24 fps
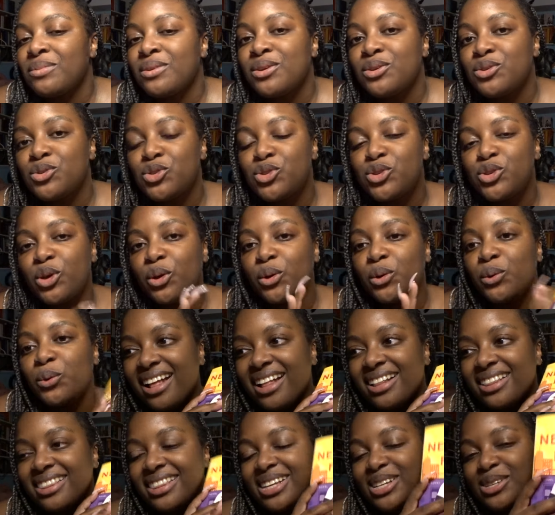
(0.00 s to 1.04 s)
so
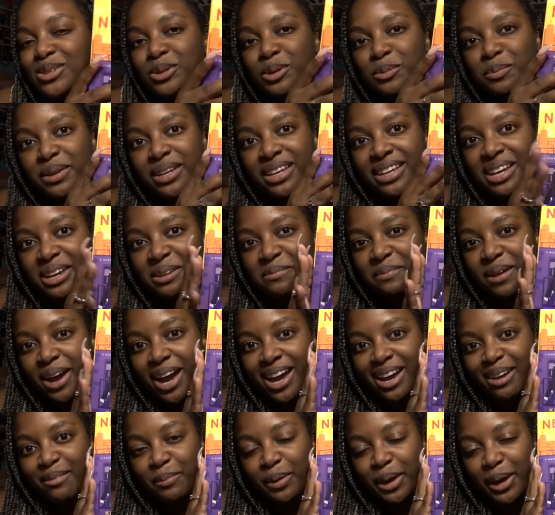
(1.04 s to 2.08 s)
this will be in
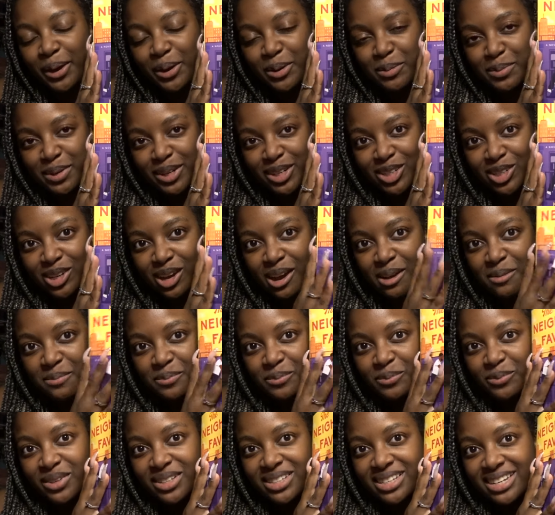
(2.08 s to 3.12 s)
my Pango bookshop.
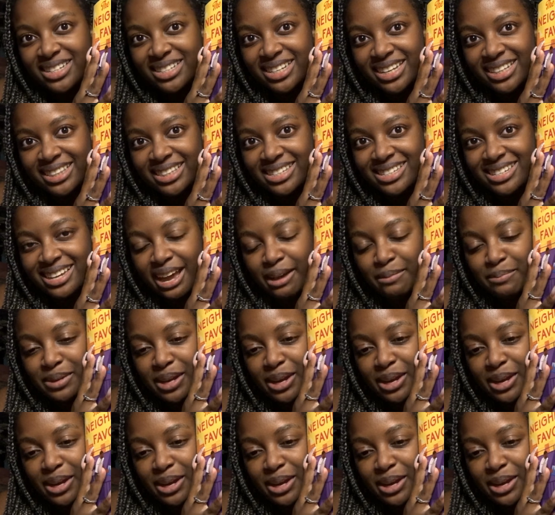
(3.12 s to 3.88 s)
Once I take these tabs